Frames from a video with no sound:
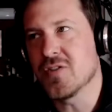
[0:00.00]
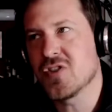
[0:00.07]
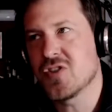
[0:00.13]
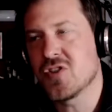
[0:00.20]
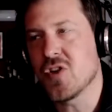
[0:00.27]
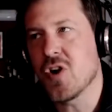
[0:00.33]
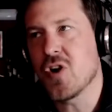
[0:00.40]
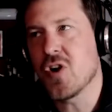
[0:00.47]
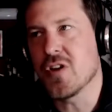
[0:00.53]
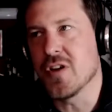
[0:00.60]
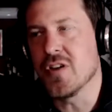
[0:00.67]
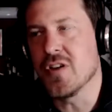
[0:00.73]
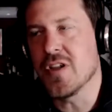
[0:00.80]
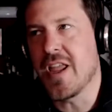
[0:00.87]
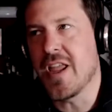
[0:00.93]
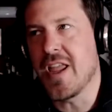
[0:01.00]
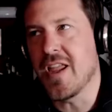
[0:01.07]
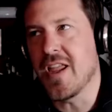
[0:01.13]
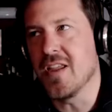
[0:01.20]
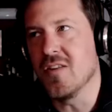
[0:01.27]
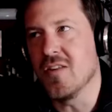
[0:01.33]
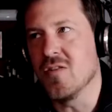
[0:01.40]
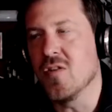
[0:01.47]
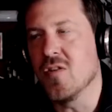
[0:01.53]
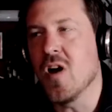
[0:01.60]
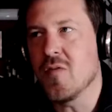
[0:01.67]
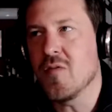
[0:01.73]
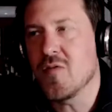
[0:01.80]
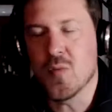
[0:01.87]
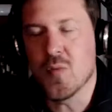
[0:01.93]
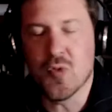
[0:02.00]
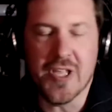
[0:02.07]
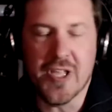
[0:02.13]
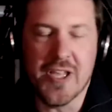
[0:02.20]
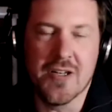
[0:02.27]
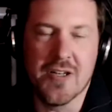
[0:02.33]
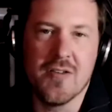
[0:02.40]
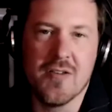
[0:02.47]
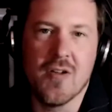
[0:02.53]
started a non-film related,